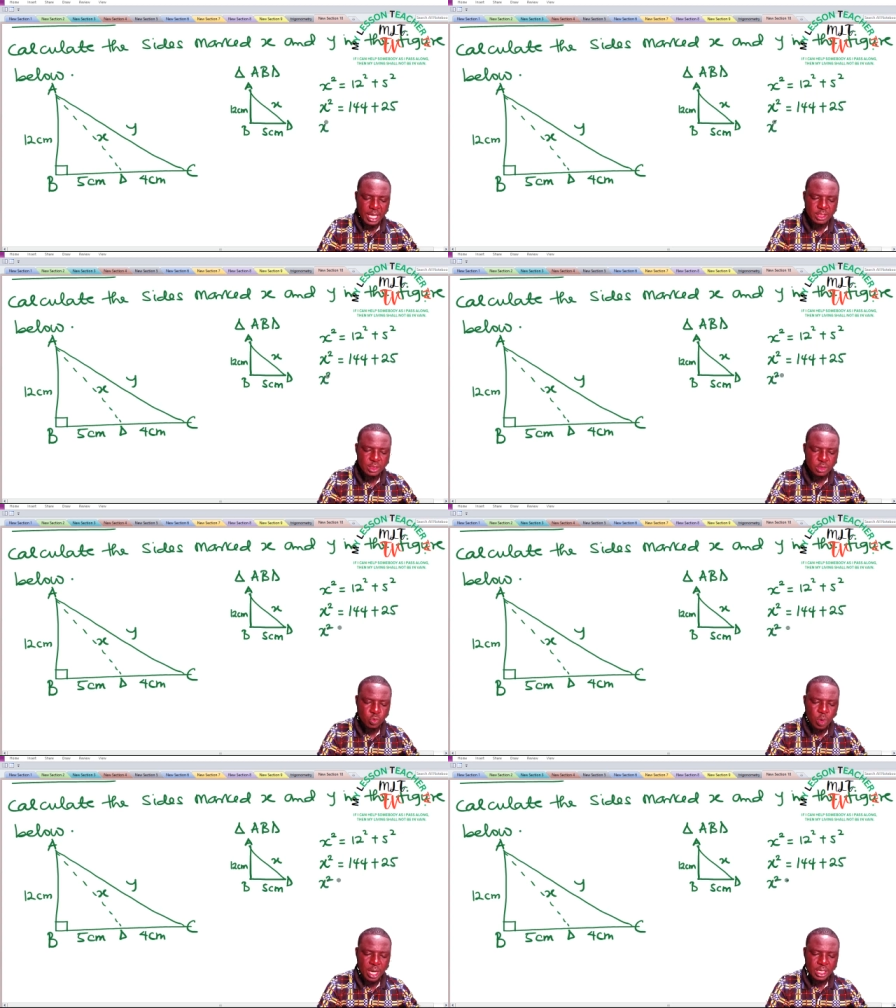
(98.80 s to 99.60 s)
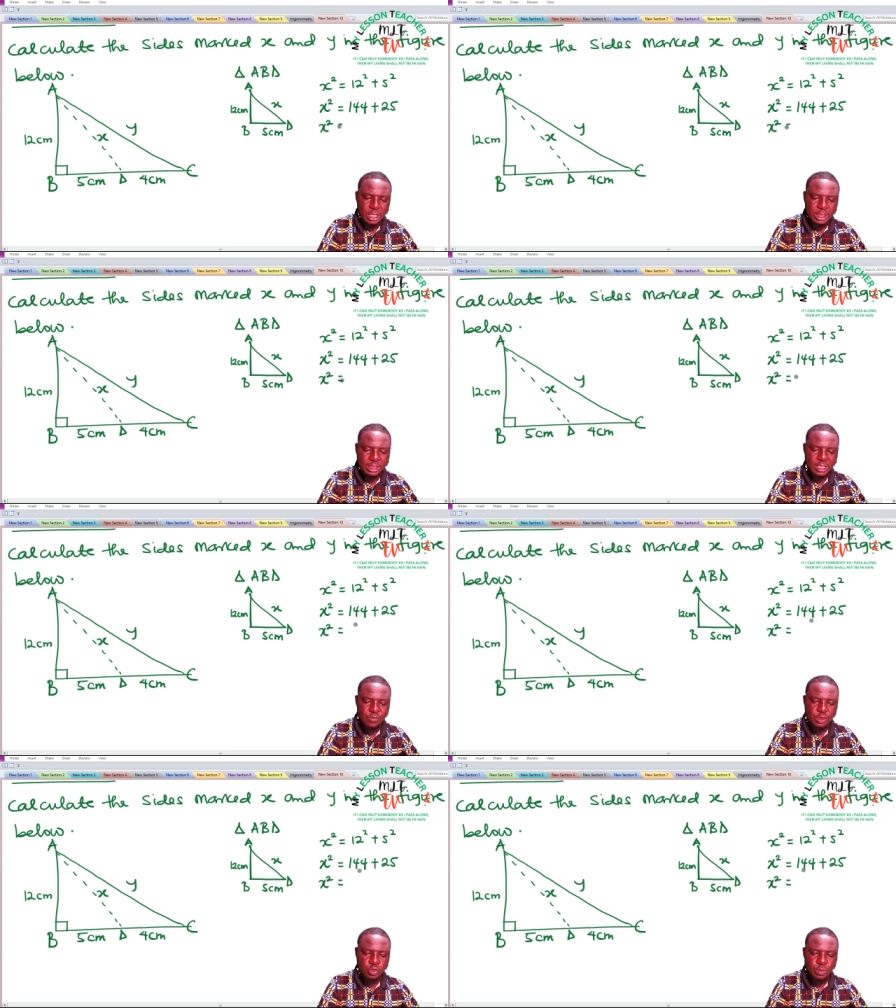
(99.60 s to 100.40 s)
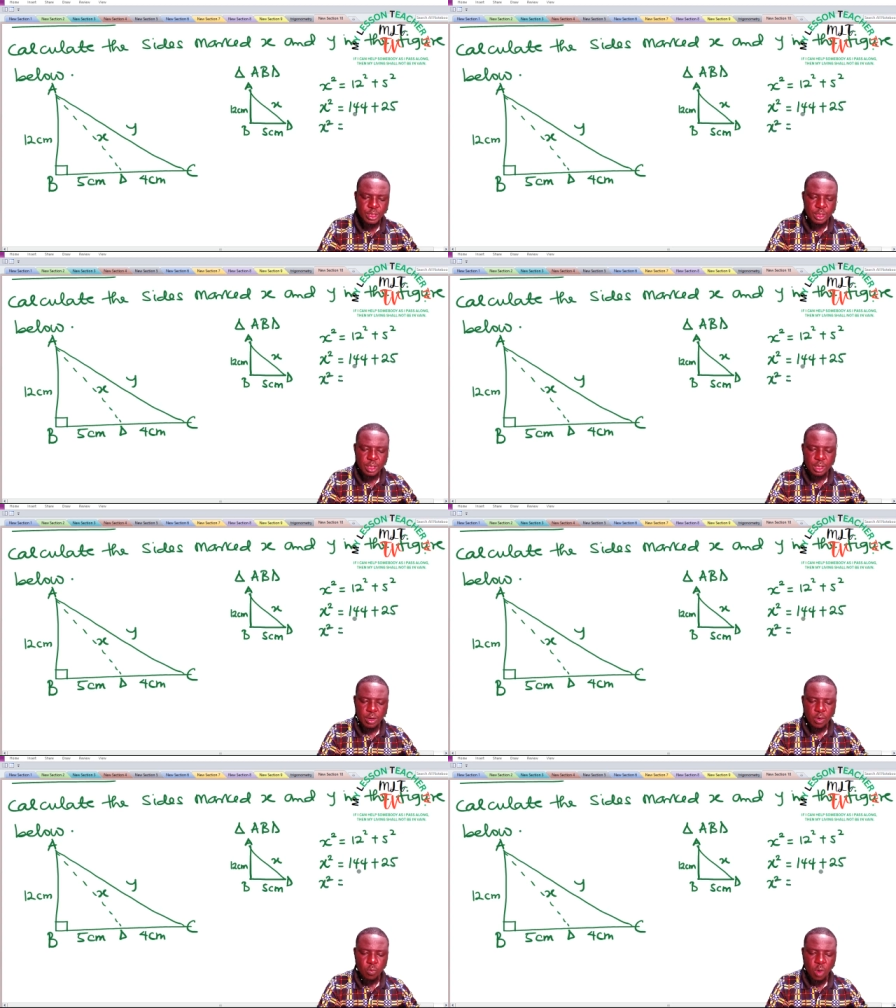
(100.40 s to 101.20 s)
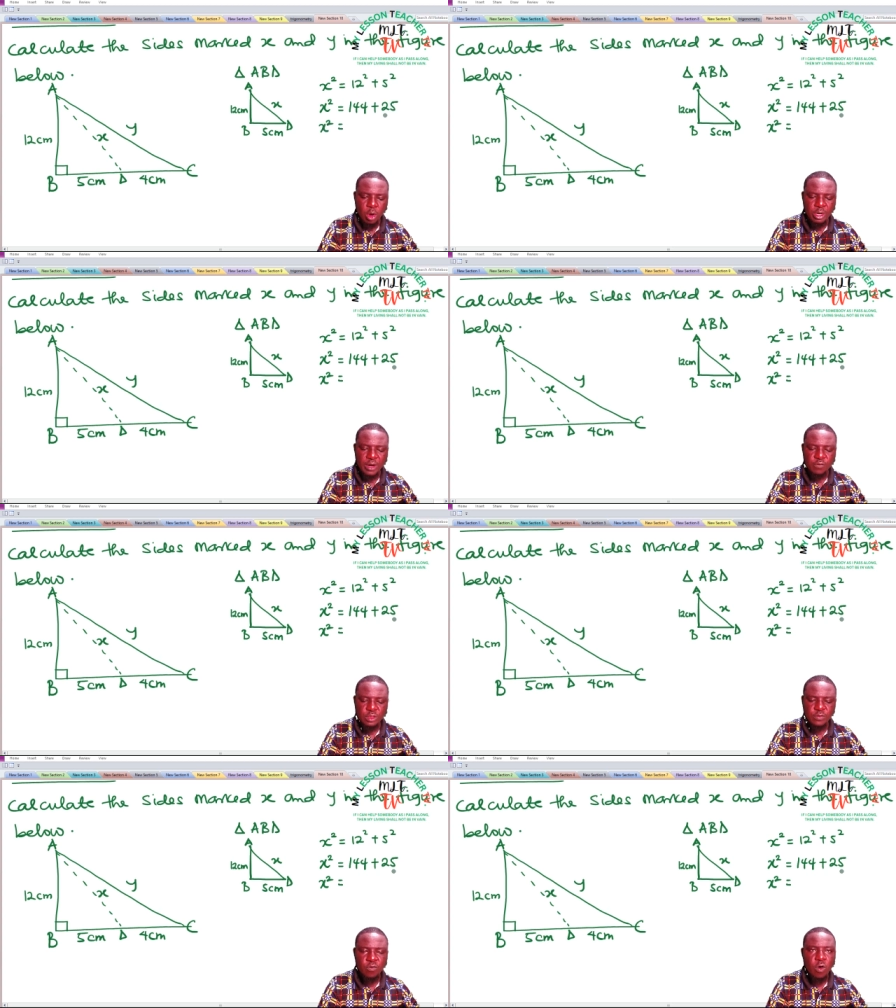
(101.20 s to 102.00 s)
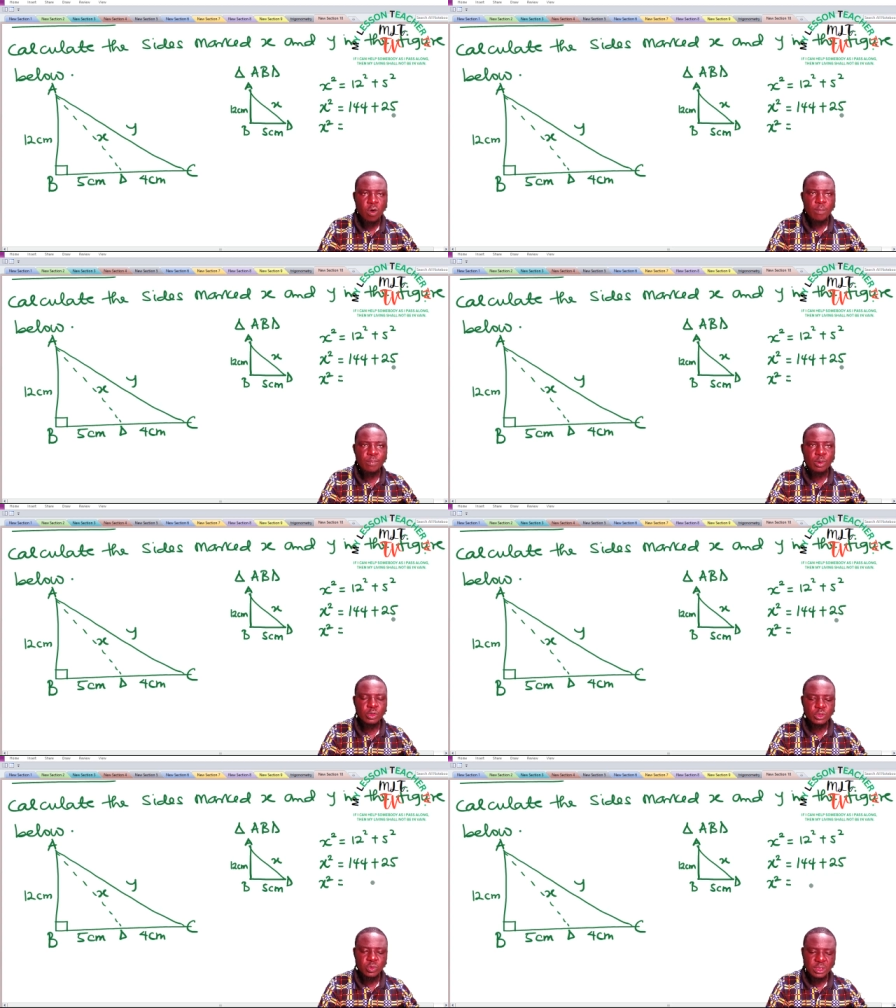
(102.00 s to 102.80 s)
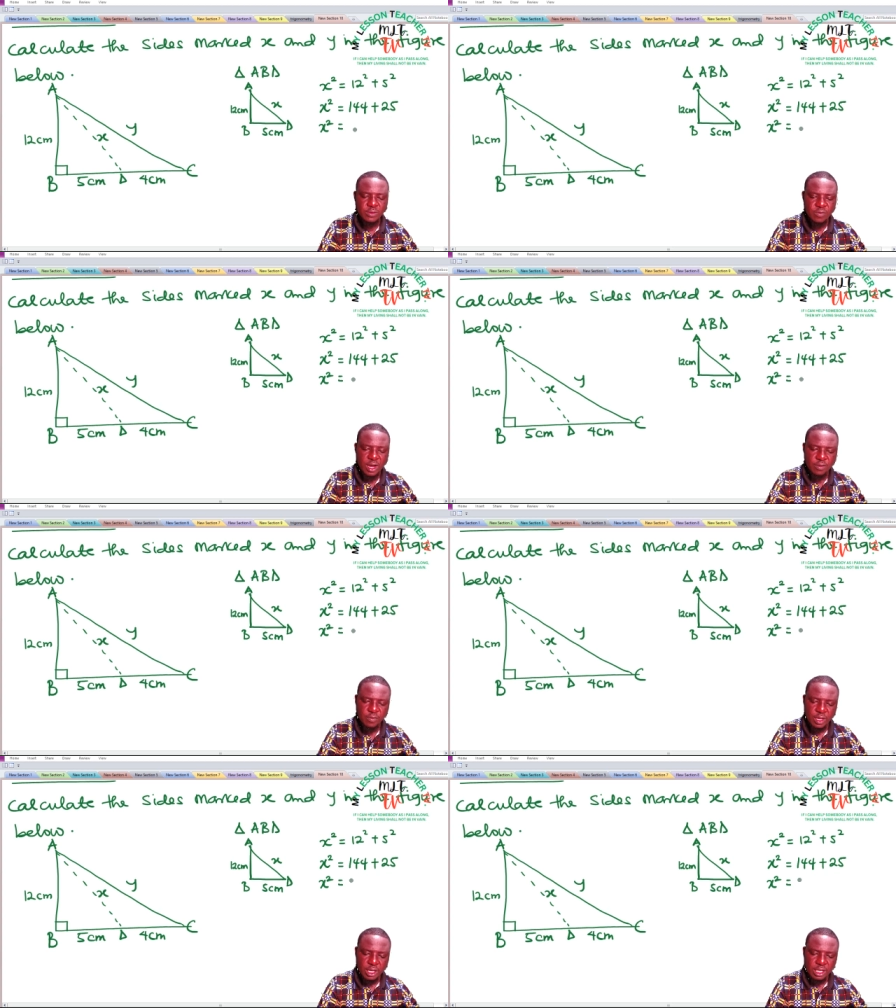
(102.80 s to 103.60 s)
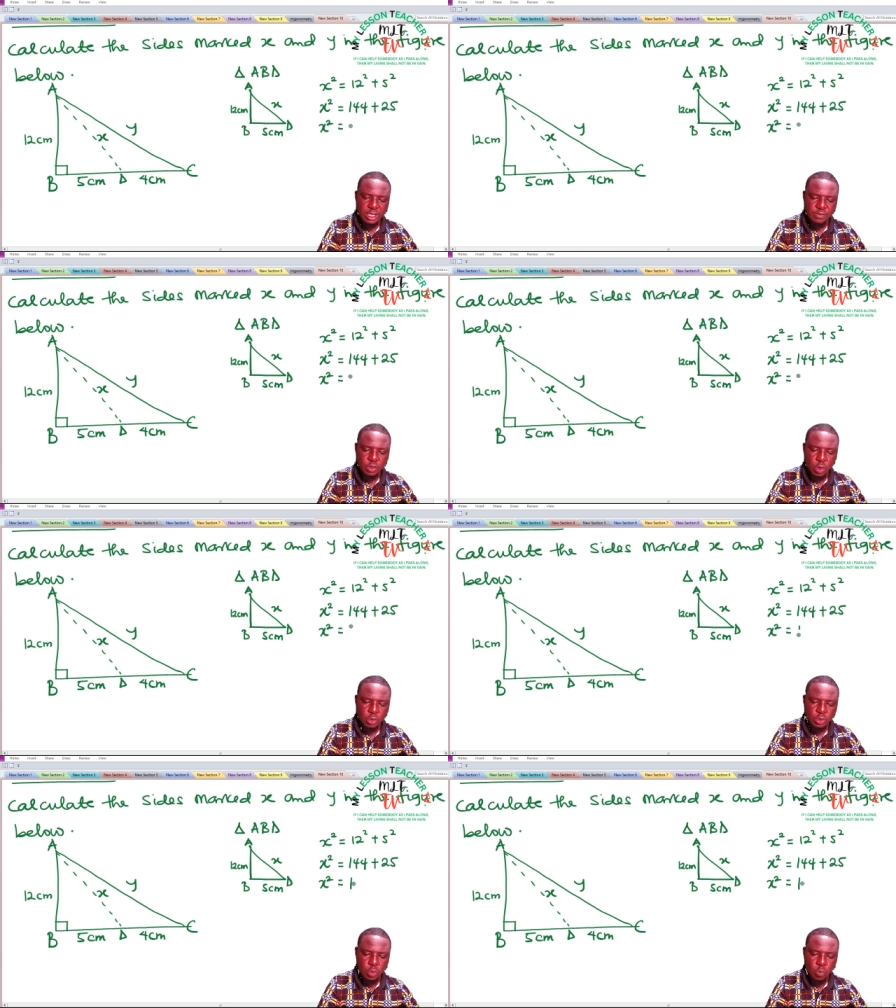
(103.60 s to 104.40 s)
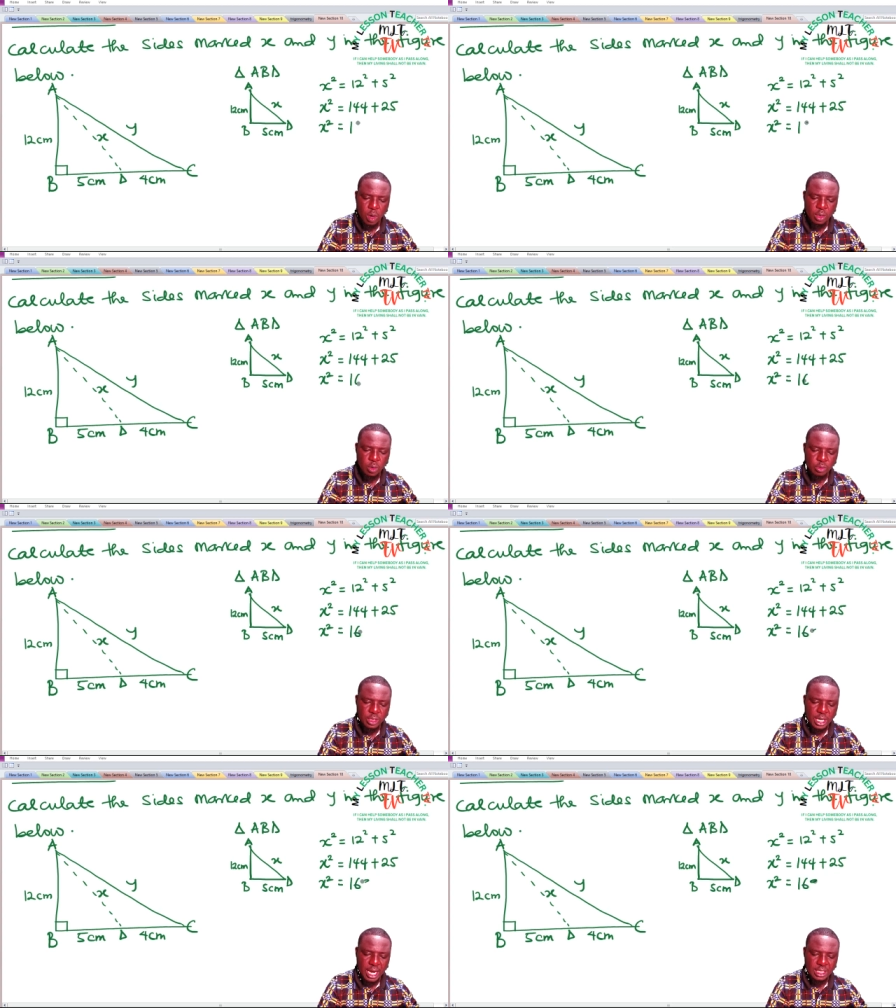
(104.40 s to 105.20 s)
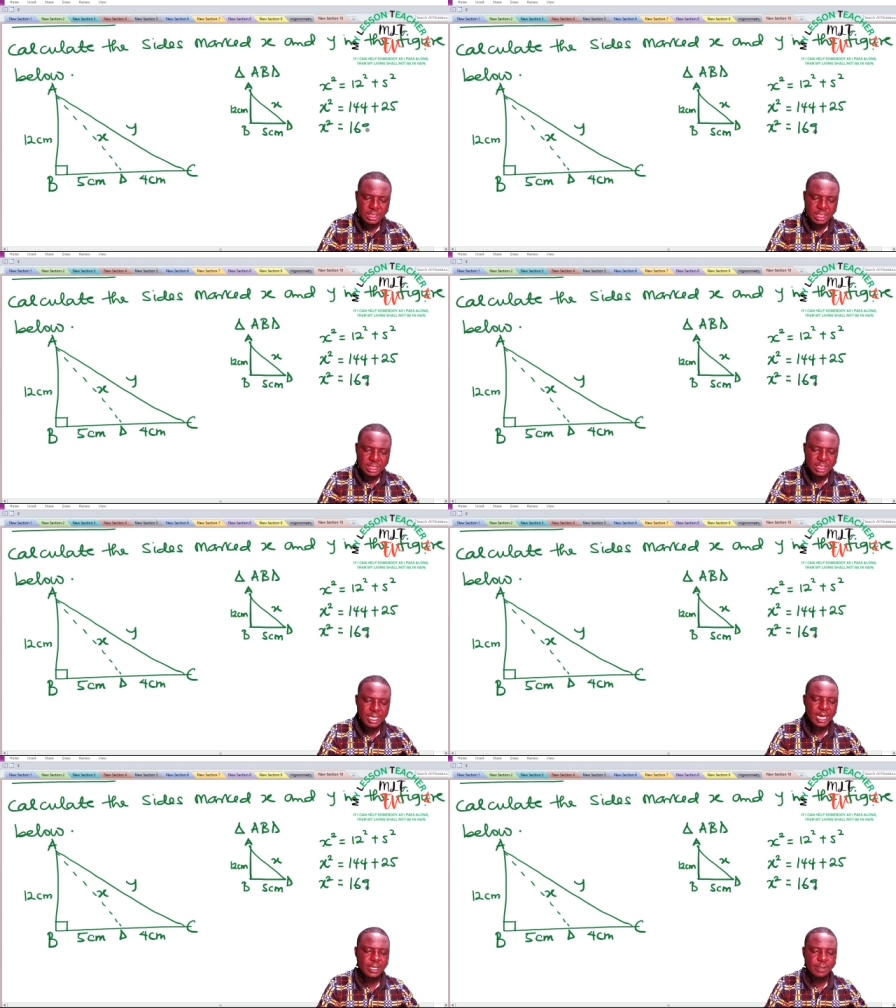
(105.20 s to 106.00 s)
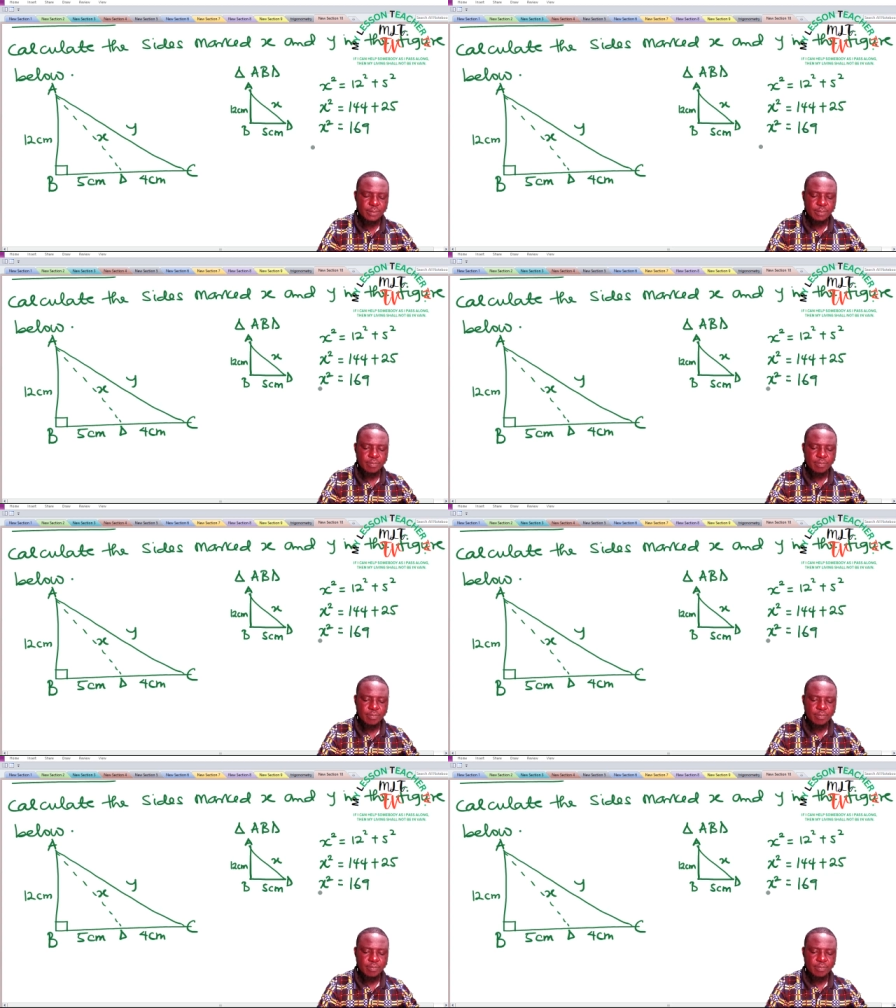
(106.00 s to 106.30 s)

X squared is given to be one hundred forty-four plus twenty-five gives us one hundred sixty-nine.